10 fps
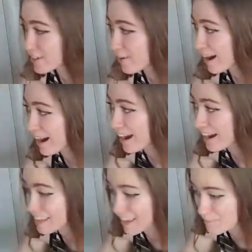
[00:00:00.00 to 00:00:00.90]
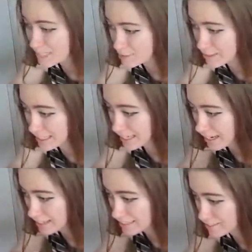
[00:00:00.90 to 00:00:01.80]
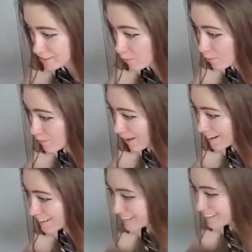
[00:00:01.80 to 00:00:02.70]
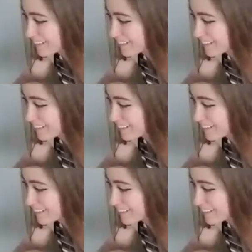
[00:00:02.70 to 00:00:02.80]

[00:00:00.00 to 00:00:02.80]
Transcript: So that makes me think someone bought it.